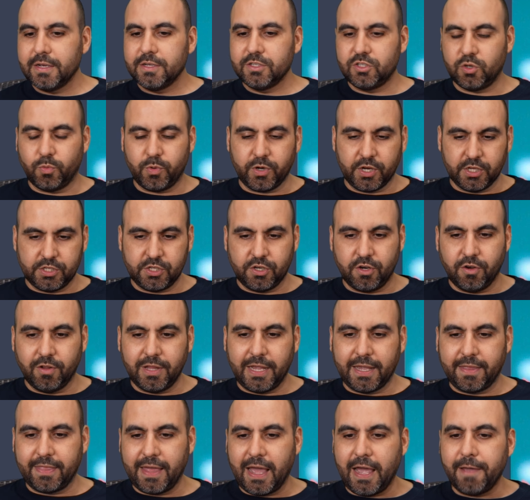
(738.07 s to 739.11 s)
So we're good to go
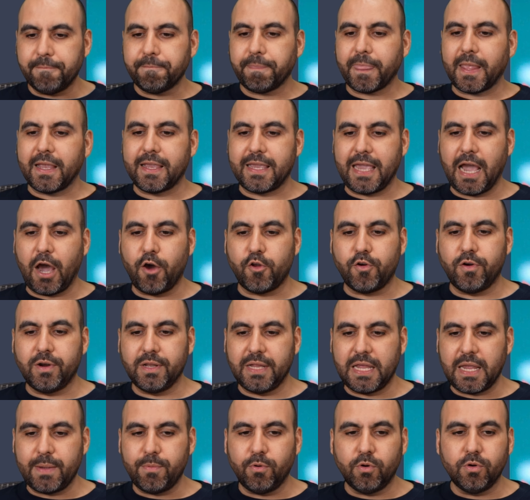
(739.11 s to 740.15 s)
like that. Counter
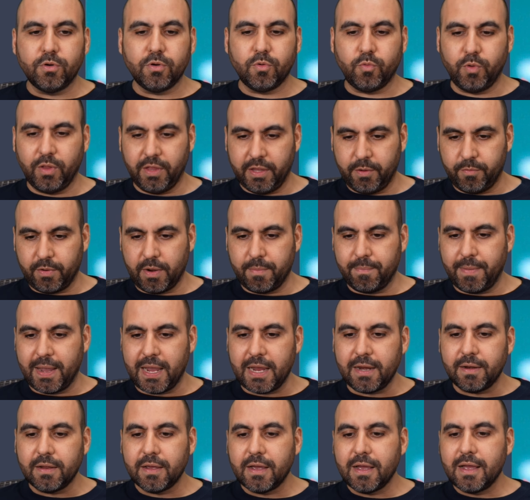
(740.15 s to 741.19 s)
label, will it
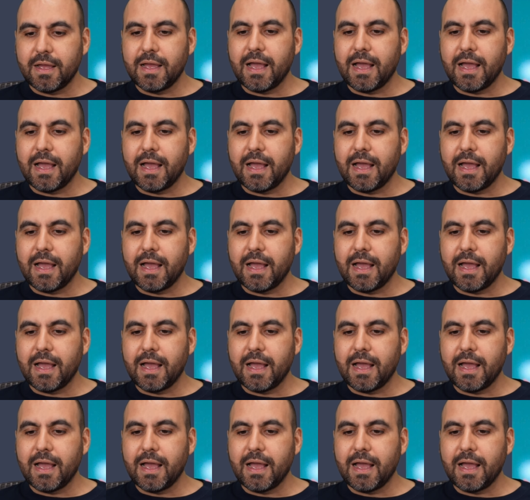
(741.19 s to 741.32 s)
remain?